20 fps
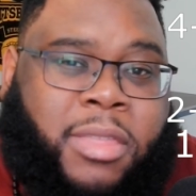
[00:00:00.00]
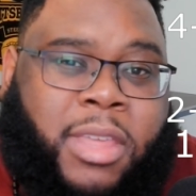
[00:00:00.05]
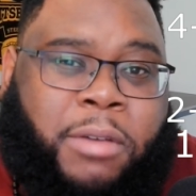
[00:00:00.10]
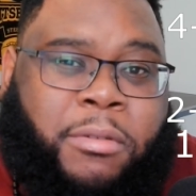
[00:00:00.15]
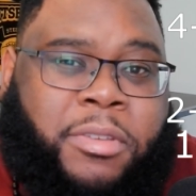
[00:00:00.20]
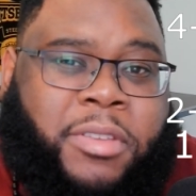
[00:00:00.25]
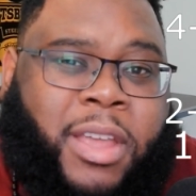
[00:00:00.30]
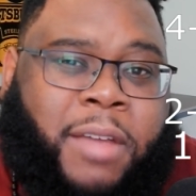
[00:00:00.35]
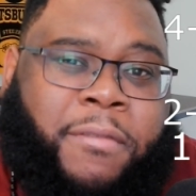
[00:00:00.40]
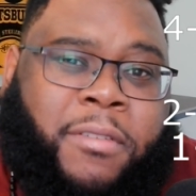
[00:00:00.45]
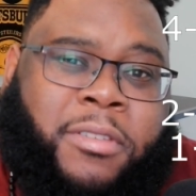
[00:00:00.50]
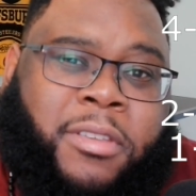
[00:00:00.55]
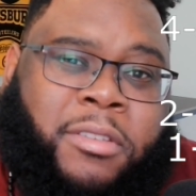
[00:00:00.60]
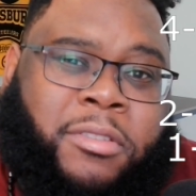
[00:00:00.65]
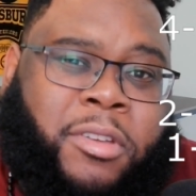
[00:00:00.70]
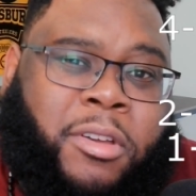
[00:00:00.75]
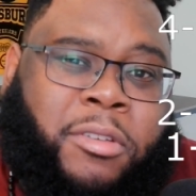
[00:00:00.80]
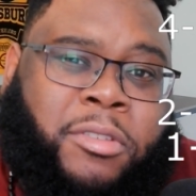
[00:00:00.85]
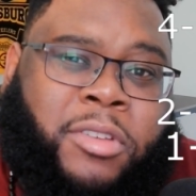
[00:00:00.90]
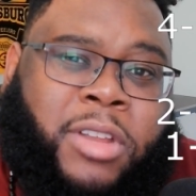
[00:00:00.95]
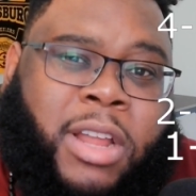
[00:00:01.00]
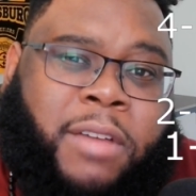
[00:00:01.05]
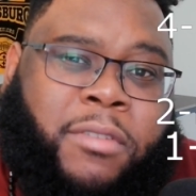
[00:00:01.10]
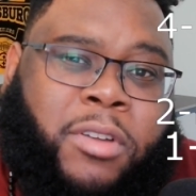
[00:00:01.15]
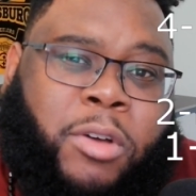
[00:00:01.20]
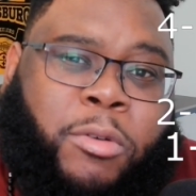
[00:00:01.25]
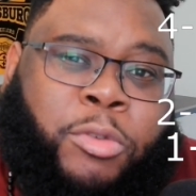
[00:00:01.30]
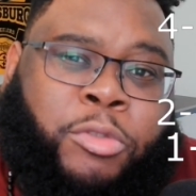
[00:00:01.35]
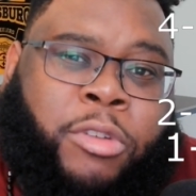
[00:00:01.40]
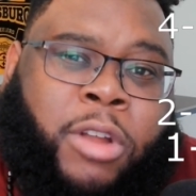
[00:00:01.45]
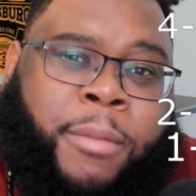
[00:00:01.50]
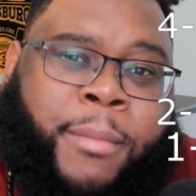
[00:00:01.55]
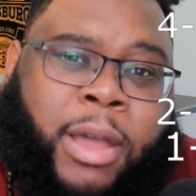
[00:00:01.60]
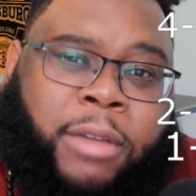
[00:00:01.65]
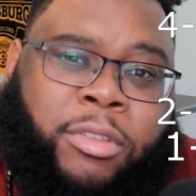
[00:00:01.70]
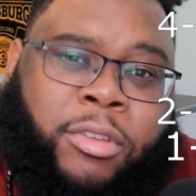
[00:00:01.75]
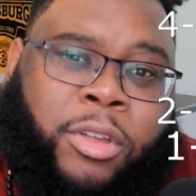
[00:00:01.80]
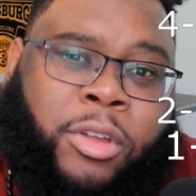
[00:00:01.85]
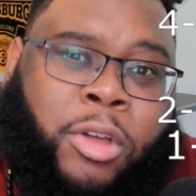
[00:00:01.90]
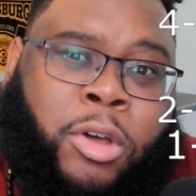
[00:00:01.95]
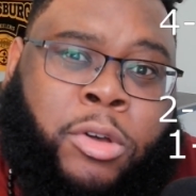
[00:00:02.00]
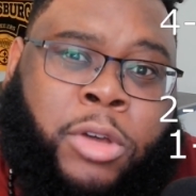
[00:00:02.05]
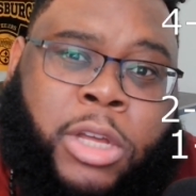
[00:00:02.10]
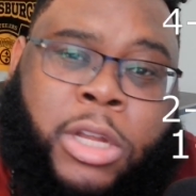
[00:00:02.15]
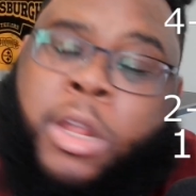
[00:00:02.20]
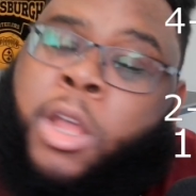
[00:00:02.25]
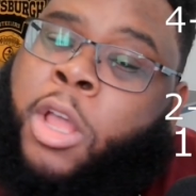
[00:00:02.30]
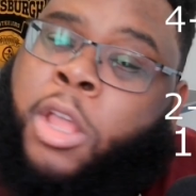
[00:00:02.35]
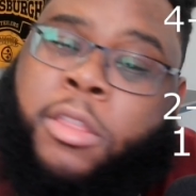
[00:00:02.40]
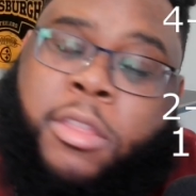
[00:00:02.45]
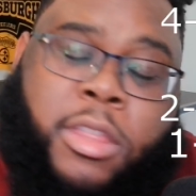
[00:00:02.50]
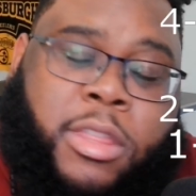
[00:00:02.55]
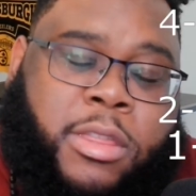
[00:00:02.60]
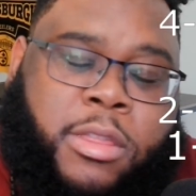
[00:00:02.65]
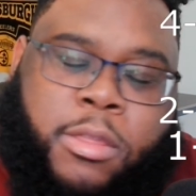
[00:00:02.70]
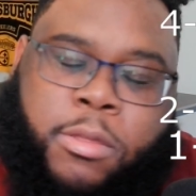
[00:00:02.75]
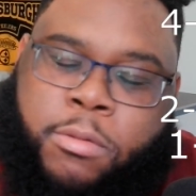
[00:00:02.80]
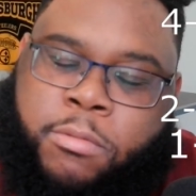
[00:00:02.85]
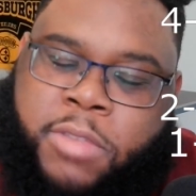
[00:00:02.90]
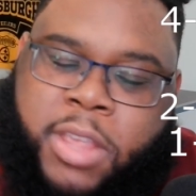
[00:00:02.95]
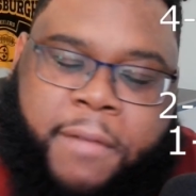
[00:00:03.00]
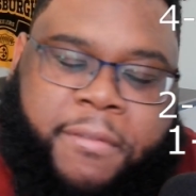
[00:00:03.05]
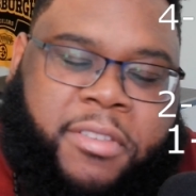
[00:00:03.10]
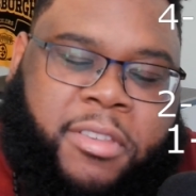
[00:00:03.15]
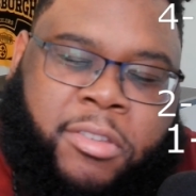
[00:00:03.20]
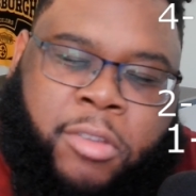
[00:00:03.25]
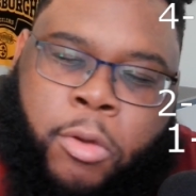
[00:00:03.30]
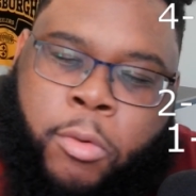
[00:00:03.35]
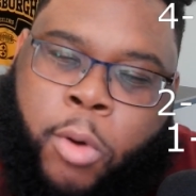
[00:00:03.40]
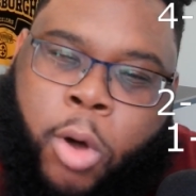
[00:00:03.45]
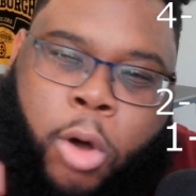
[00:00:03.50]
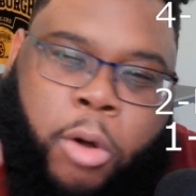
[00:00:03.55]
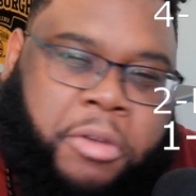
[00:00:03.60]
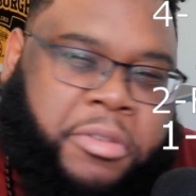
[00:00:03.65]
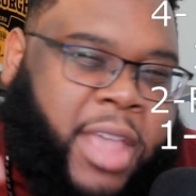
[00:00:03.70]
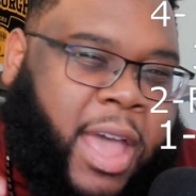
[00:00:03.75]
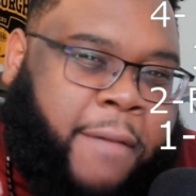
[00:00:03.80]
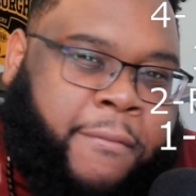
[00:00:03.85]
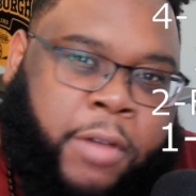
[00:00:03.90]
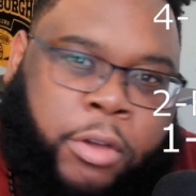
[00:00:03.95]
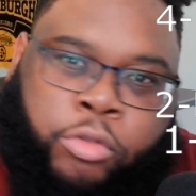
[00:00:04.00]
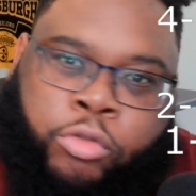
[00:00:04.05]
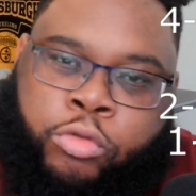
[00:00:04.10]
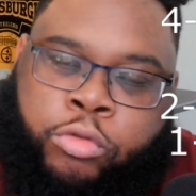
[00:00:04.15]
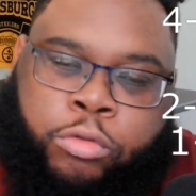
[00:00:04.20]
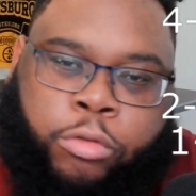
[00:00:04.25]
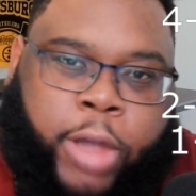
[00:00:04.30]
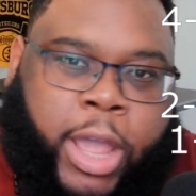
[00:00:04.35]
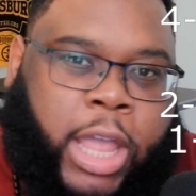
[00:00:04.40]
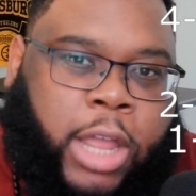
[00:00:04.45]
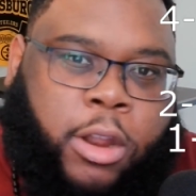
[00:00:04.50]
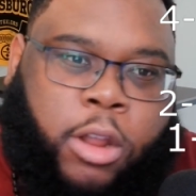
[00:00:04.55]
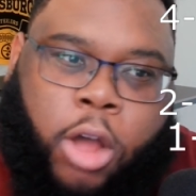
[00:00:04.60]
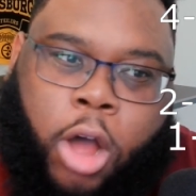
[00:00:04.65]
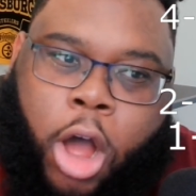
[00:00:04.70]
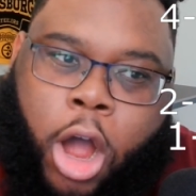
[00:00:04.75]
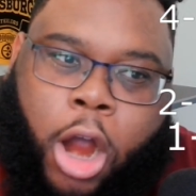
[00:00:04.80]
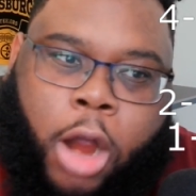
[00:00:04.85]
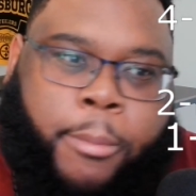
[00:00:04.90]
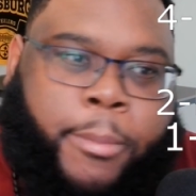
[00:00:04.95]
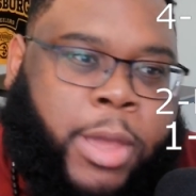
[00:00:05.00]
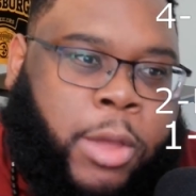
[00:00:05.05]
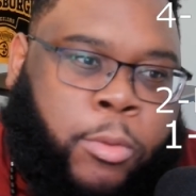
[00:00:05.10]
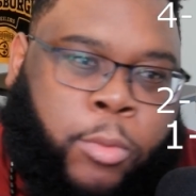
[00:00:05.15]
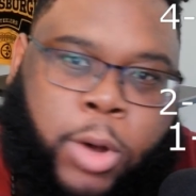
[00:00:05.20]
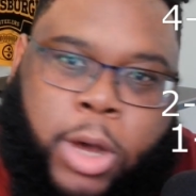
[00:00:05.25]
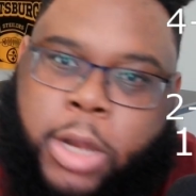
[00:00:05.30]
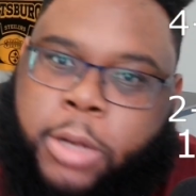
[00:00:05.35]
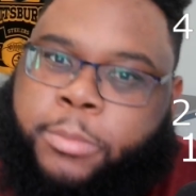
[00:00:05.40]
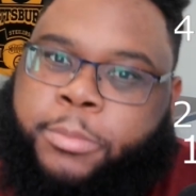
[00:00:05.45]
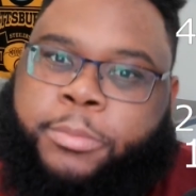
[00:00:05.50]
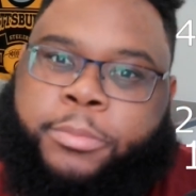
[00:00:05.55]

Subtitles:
with San Francisco is you never know which running back's going to go good. San Francisco will always have a great RB1.